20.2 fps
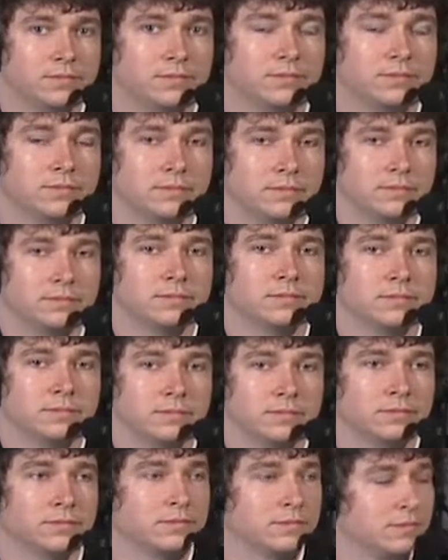
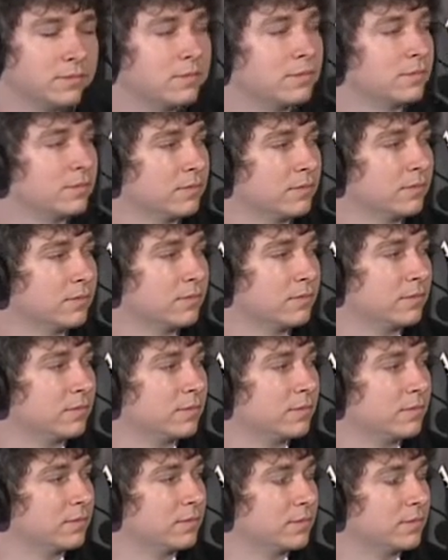
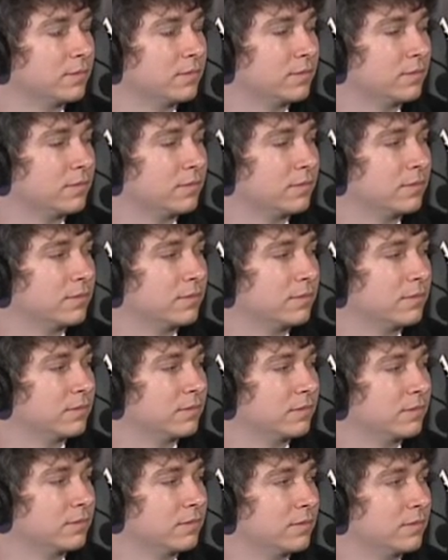
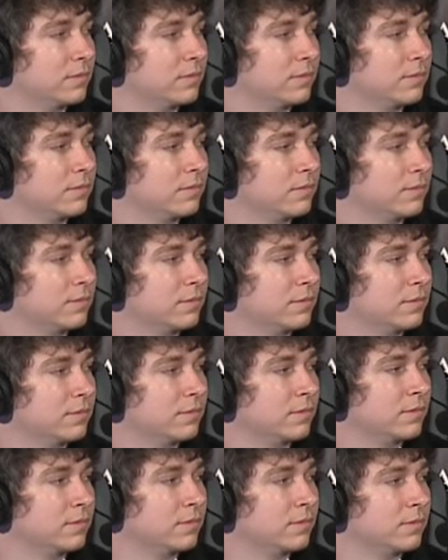
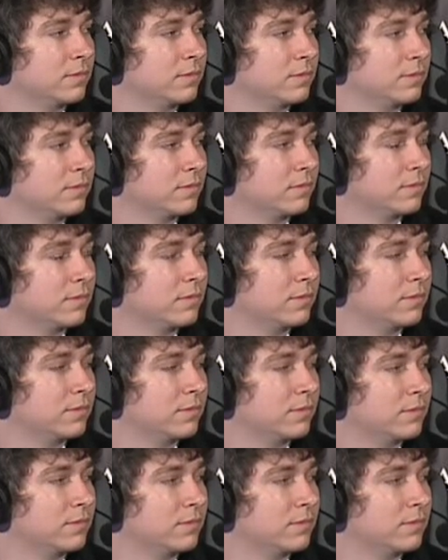[no speech]